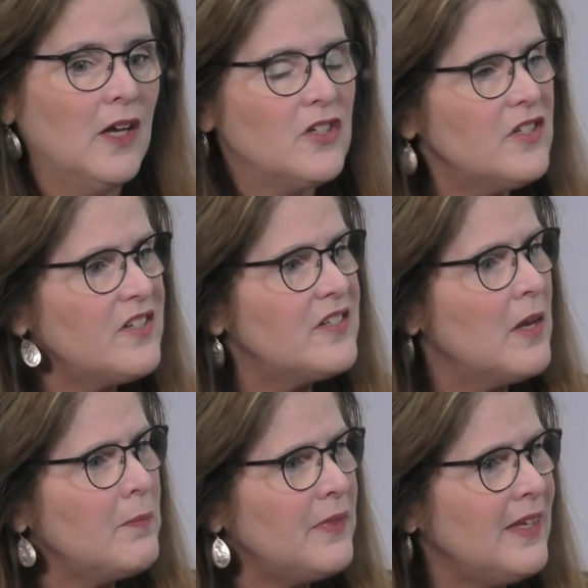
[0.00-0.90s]
Just
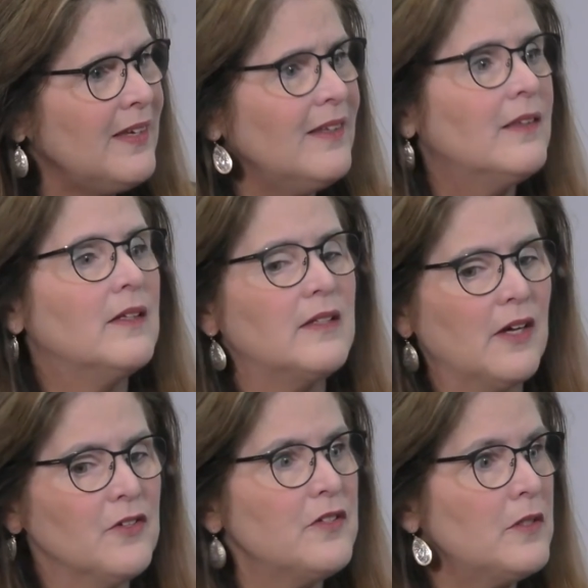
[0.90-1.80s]
something that
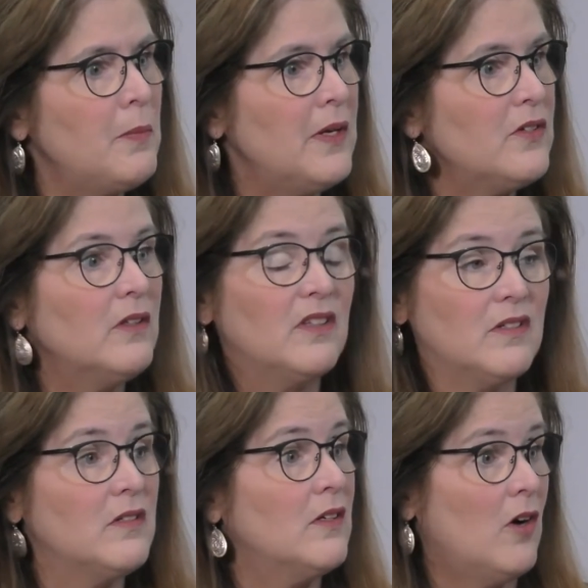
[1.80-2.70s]
tells this patient this
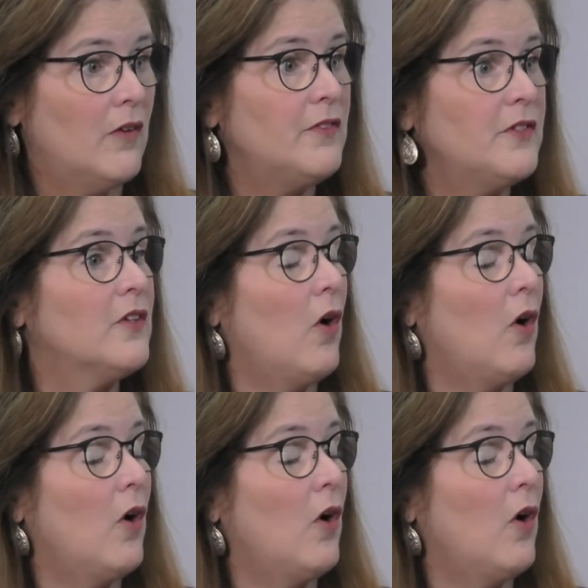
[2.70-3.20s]
is an office that